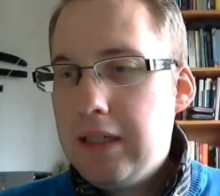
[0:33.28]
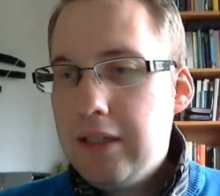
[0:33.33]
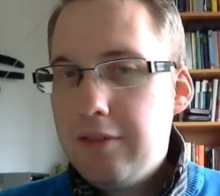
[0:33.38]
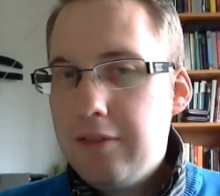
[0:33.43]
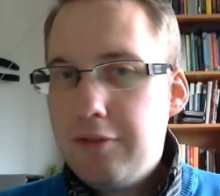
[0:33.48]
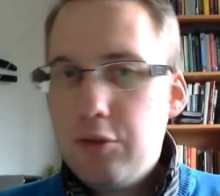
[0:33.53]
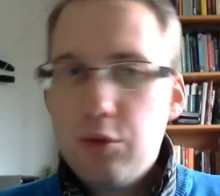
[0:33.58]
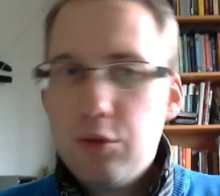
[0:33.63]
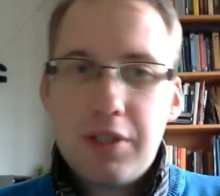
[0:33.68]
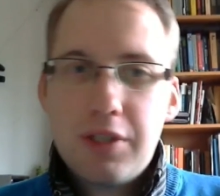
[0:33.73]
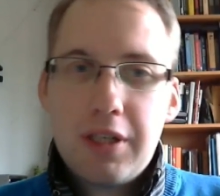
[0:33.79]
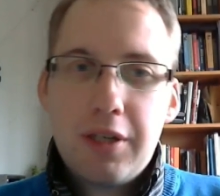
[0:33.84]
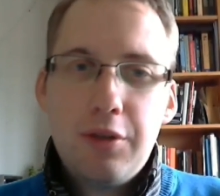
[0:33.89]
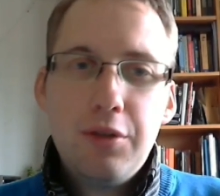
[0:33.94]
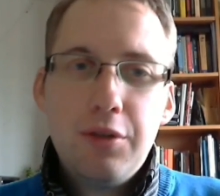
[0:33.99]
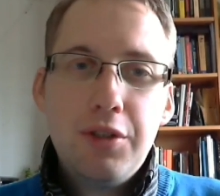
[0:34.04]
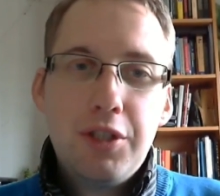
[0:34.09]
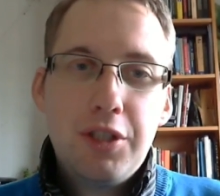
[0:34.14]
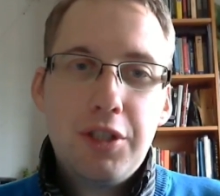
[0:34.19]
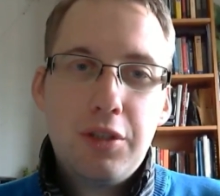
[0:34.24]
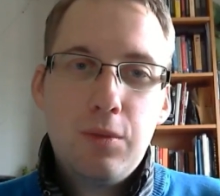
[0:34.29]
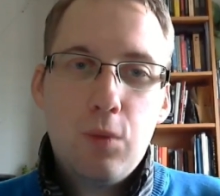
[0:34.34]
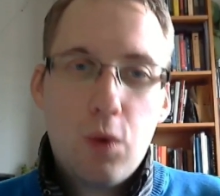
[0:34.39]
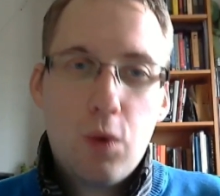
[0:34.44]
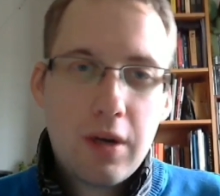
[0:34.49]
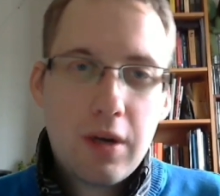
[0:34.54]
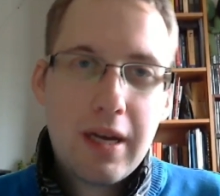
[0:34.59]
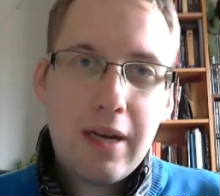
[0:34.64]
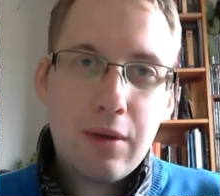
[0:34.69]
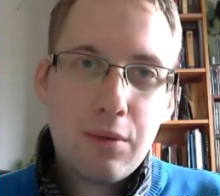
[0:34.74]
of course I couldn't just
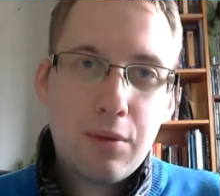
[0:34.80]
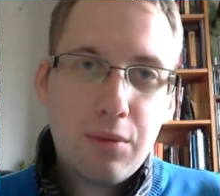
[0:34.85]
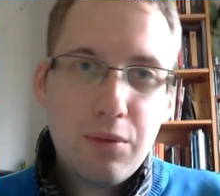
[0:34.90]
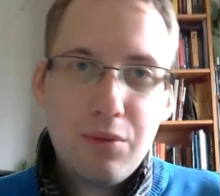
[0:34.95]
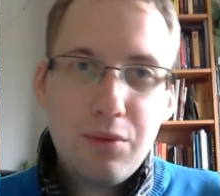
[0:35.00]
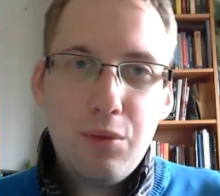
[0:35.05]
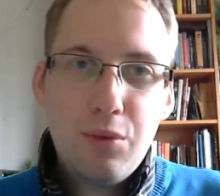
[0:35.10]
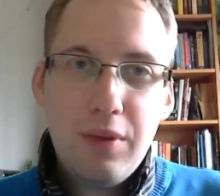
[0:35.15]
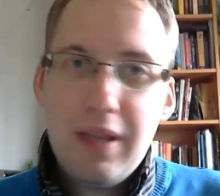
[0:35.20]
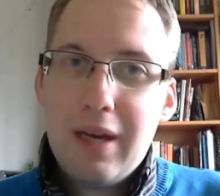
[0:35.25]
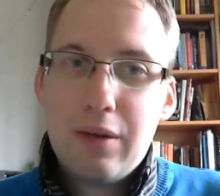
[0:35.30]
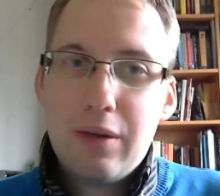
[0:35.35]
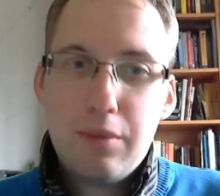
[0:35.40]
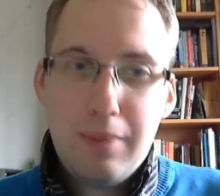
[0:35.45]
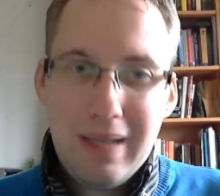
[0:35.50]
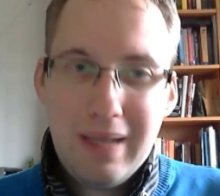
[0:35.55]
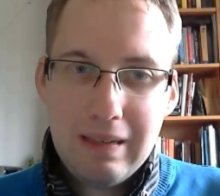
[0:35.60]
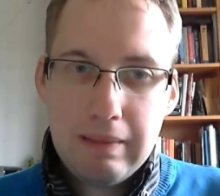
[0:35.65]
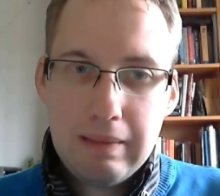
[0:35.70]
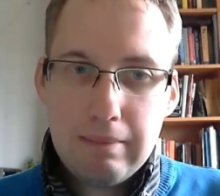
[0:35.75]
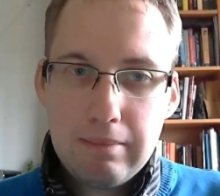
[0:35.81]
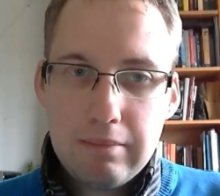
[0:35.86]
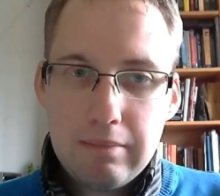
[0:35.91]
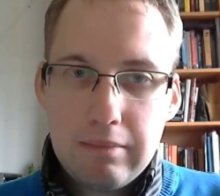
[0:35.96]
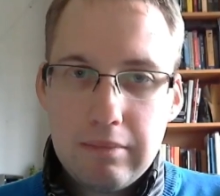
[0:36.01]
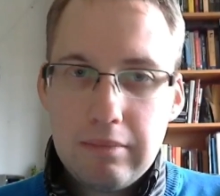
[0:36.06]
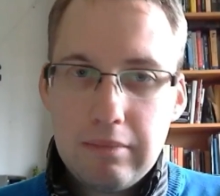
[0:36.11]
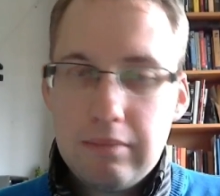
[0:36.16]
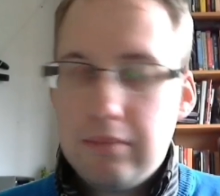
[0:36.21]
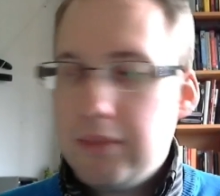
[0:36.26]
walk out without a pen.
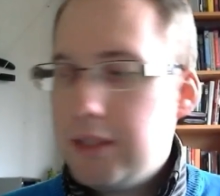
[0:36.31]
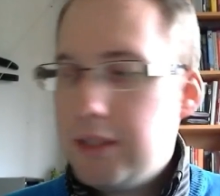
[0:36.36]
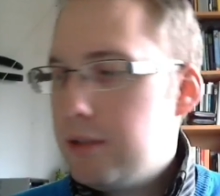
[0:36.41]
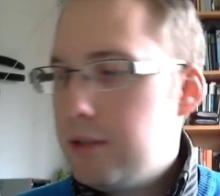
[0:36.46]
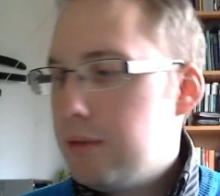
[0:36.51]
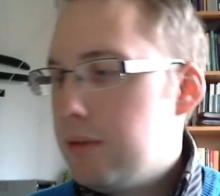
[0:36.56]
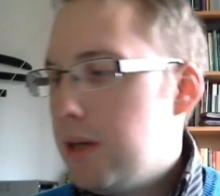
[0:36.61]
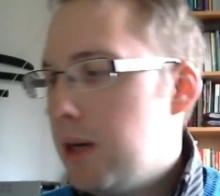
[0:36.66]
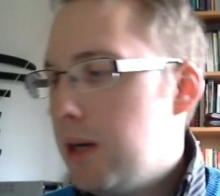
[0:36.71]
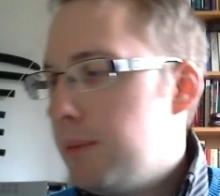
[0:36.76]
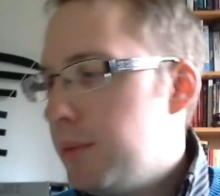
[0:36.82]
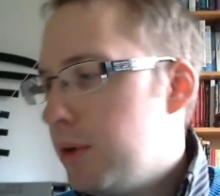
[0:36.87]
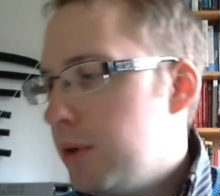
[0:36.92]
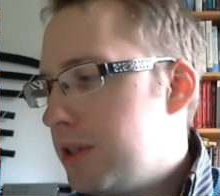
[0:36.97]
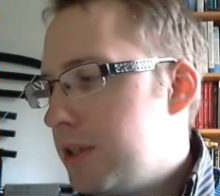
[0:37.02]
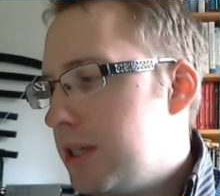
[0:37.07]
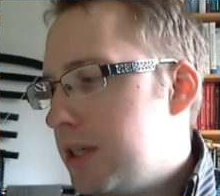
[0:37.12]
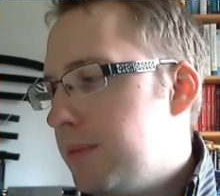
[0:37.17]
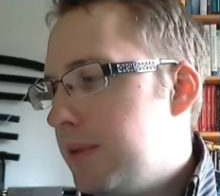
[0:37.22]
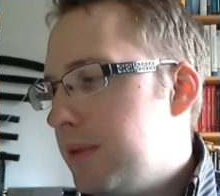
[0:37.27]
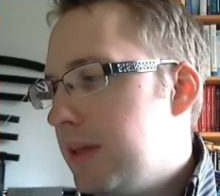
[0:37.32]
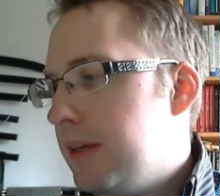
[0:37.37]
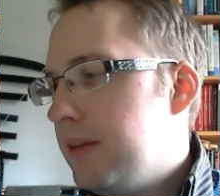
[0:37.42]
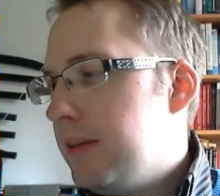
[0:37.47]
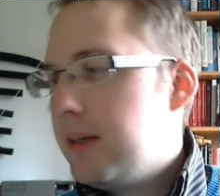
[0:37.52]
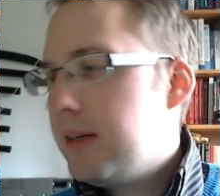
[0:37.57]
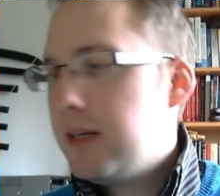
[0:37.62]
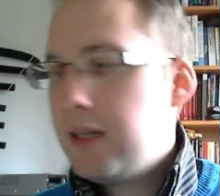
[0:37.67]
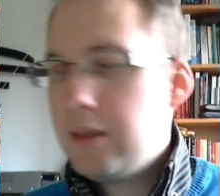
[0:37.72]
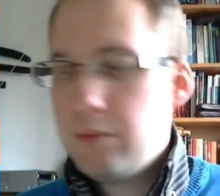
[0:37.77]
So I bought something
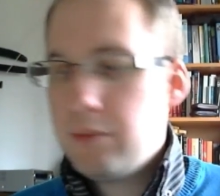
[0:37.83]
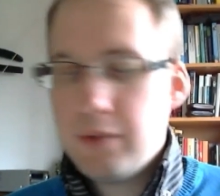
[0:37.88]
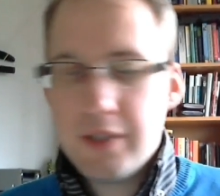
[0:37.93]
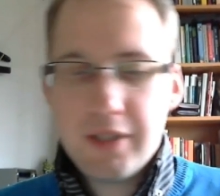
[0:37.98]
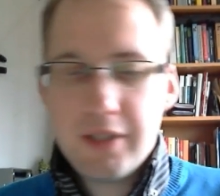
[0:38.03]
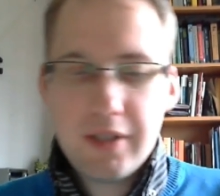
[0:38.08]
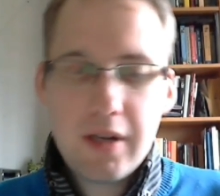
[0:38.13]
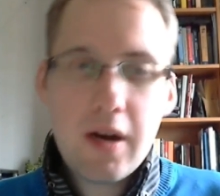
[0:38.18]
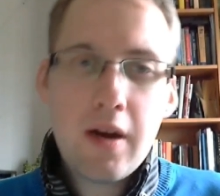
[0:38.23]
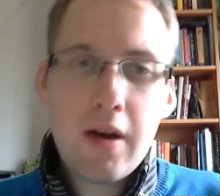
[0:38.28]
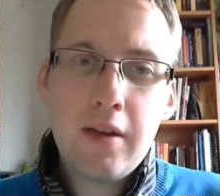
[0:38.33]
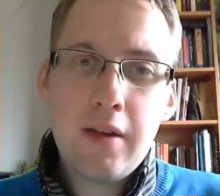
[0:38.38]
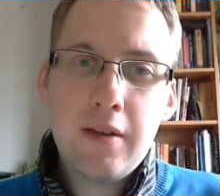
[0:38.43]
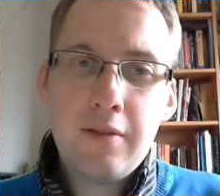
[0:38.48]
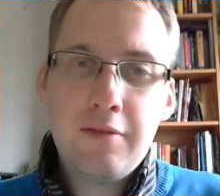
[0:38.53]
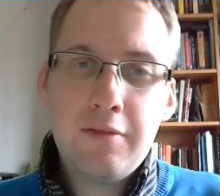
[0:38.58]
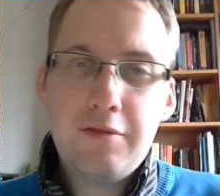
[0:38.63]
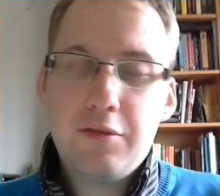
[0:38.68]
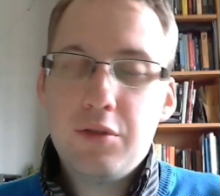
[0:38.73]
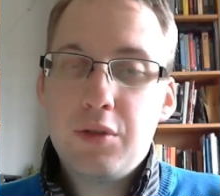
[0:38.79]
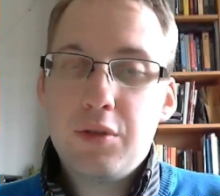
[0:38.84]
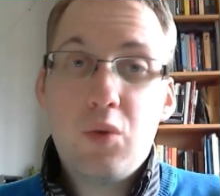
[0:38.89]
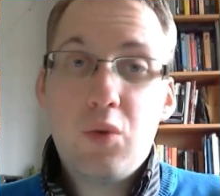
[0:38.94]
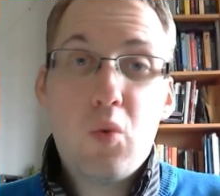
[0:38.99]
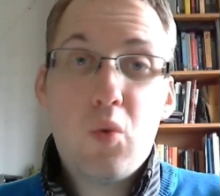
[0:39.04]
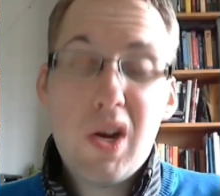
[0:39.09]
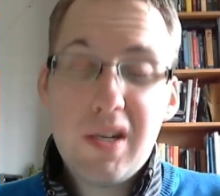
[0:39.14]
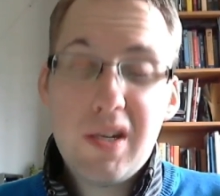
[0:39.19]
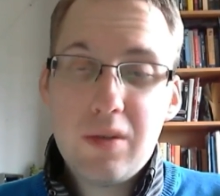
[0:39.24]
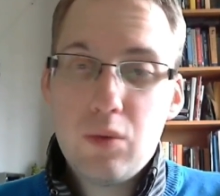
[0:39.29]
that I was eyeing for
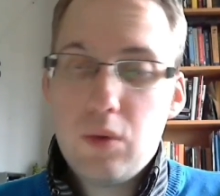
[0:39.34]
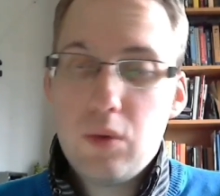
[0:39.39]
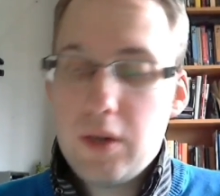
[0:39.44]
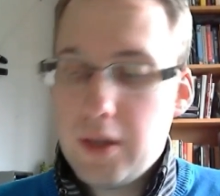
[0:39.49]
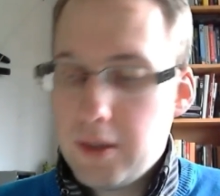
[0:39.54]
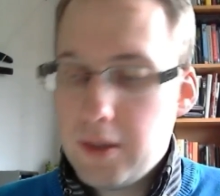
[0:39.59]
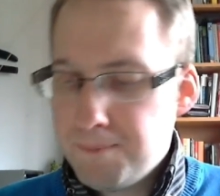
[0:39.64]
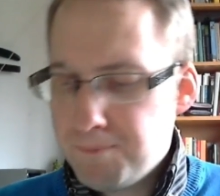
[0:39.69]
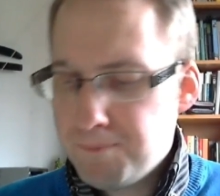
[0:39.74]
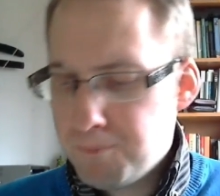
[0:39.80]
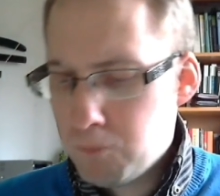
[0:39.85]
quite a while.